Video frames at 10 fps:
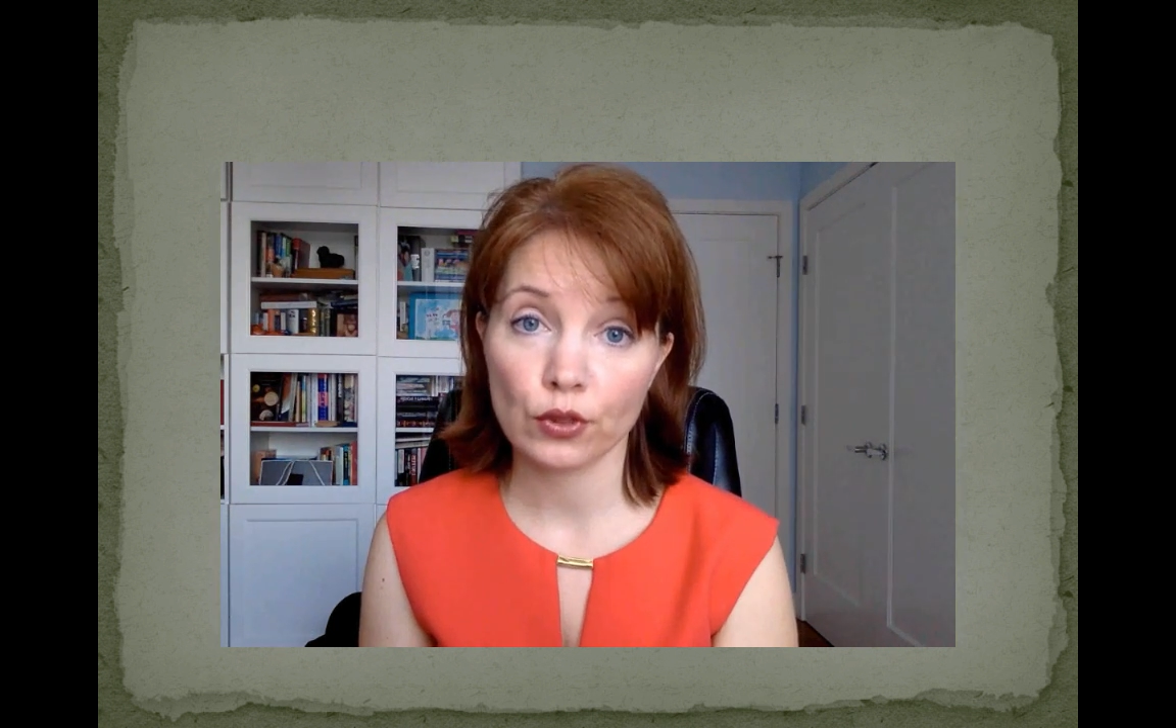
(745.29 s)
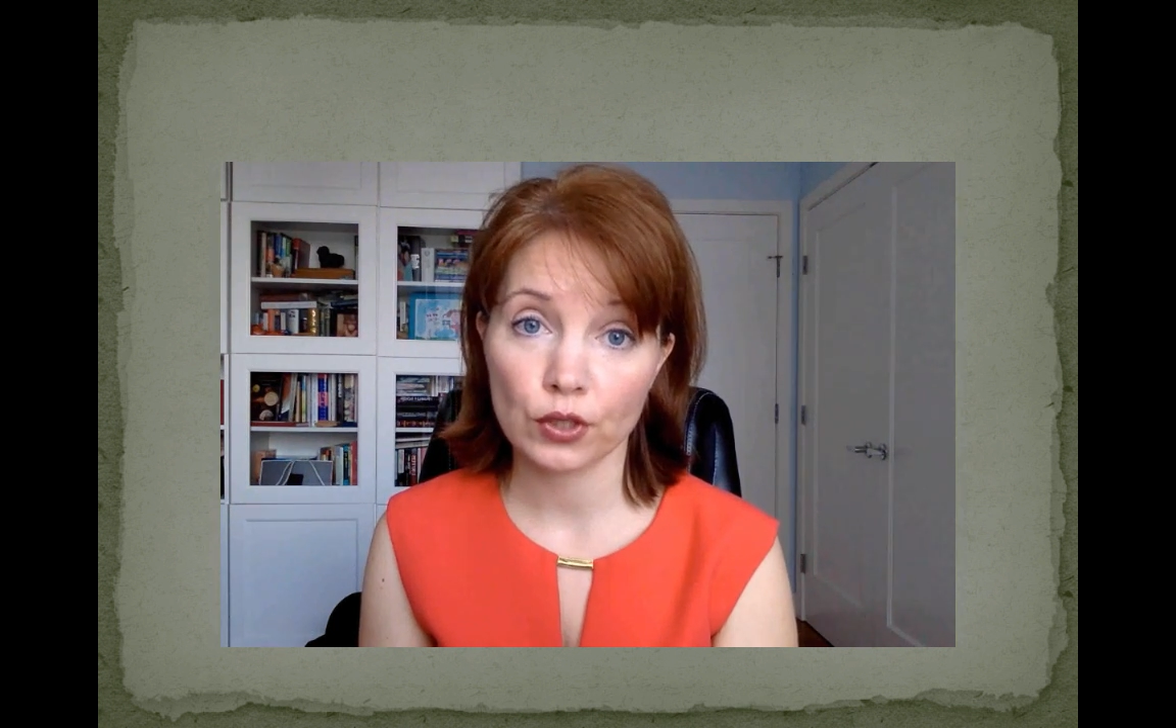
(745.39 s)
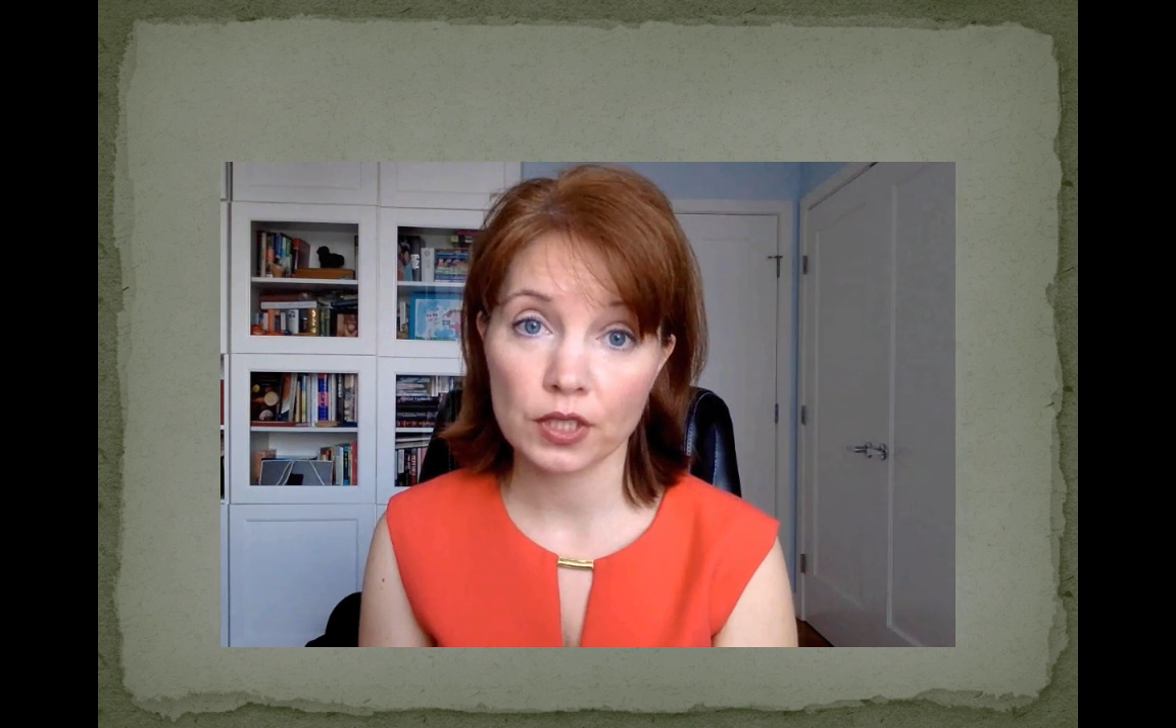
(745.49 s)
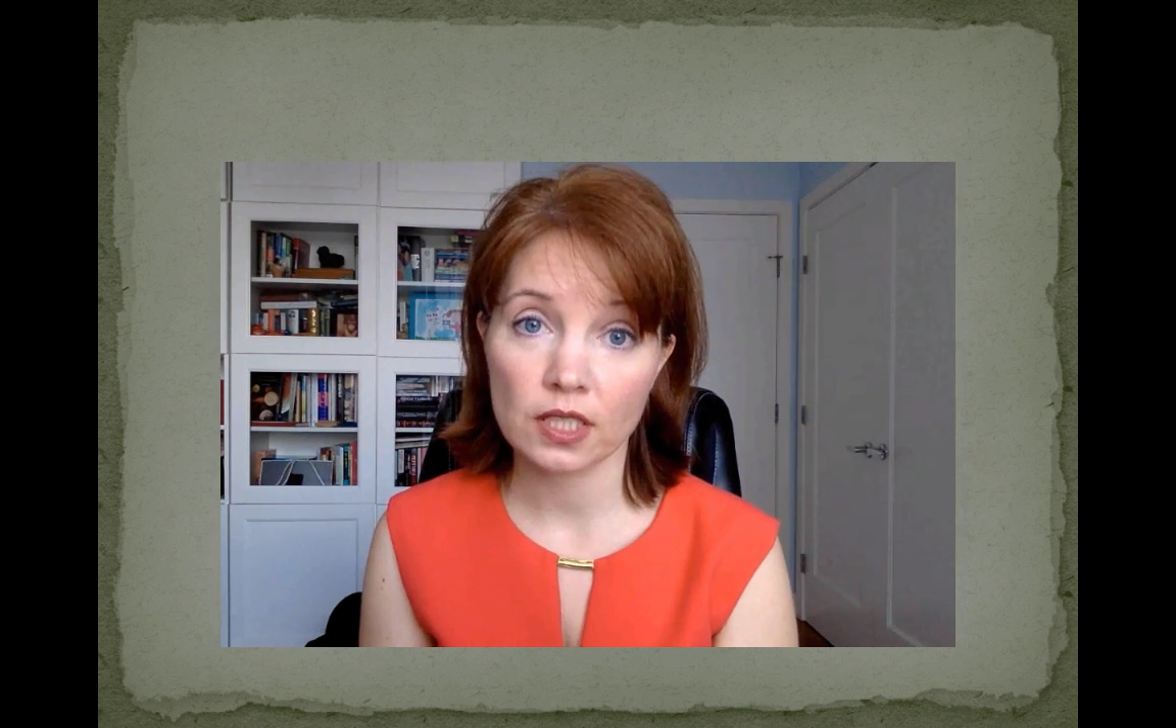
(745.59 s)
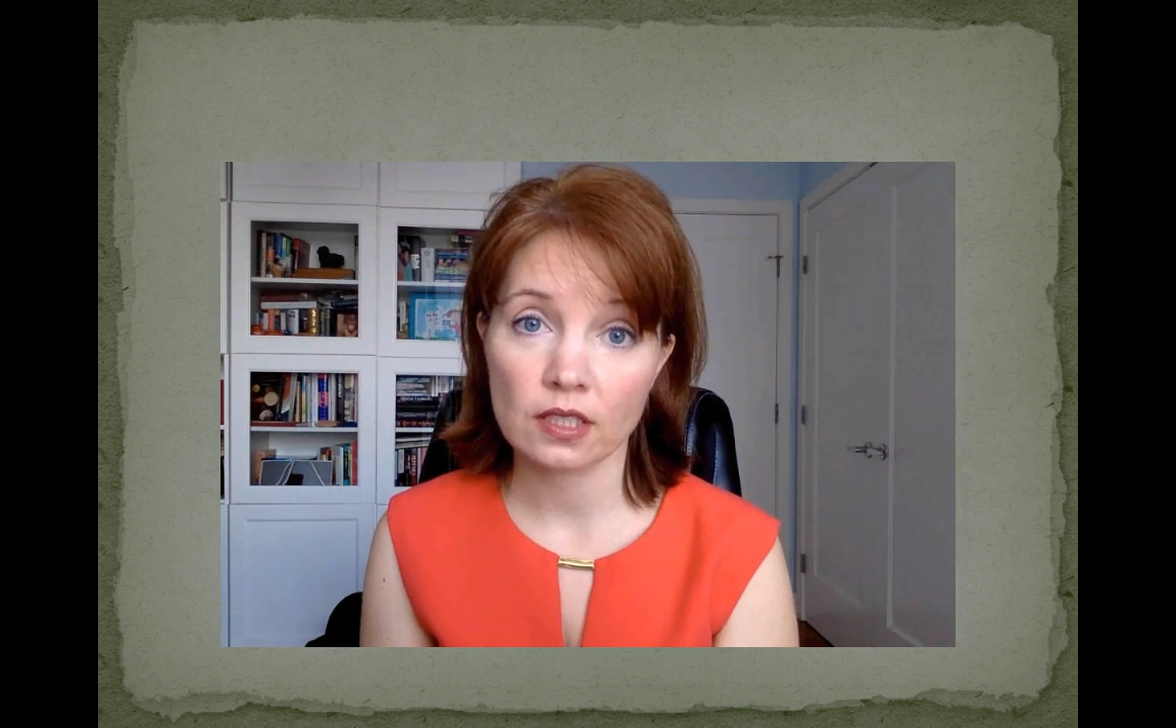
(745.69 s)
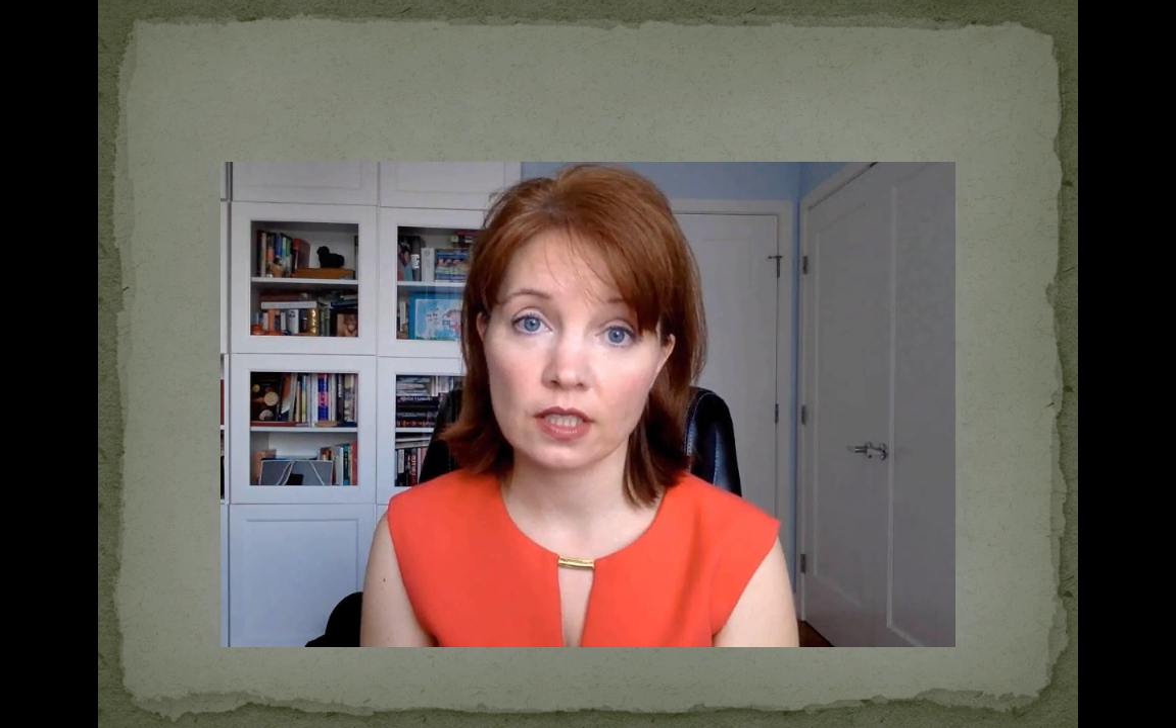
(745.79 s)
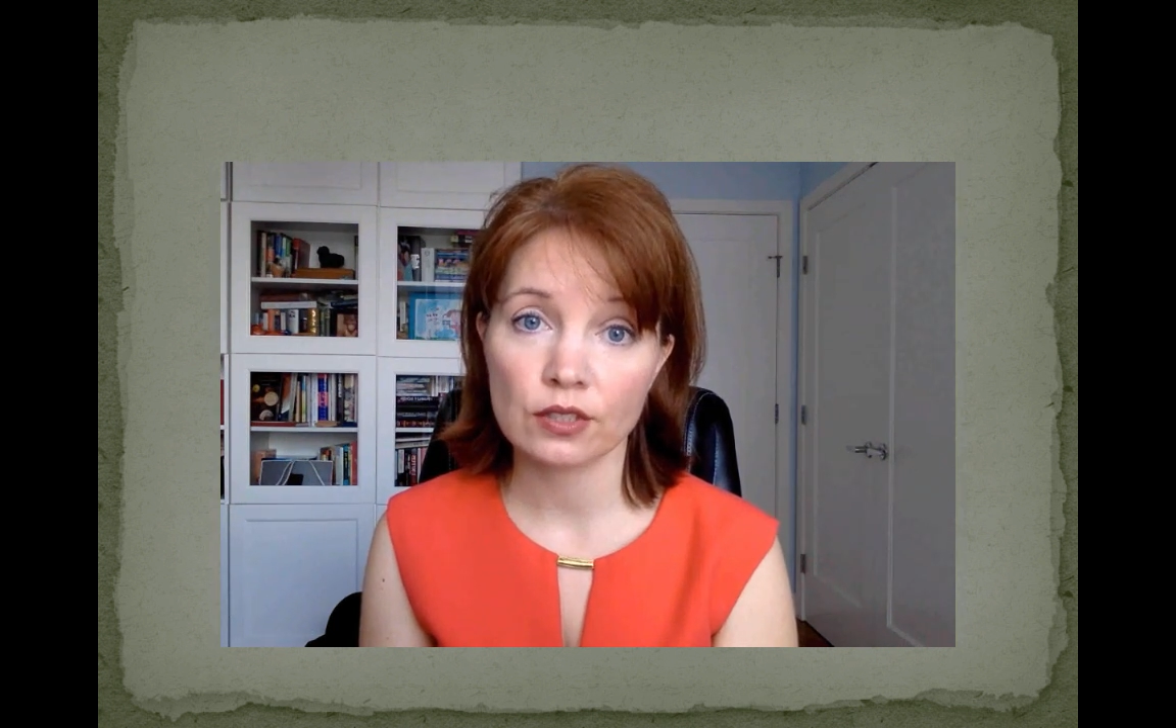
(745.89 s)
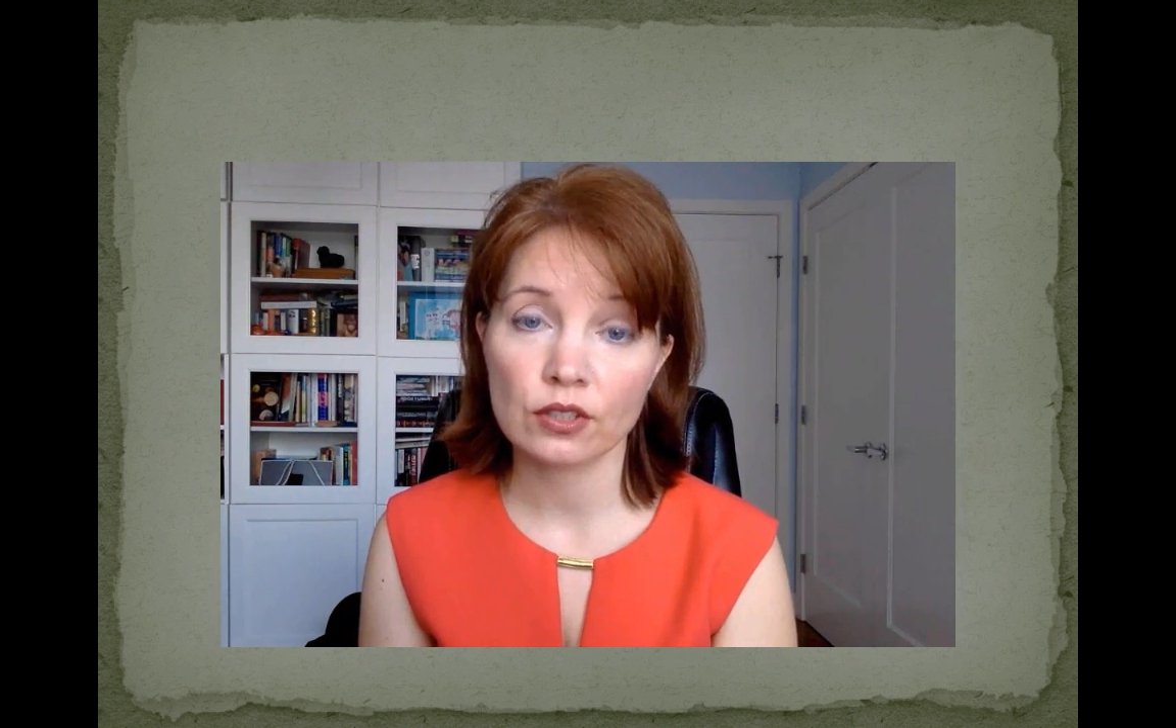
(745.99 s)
13 years.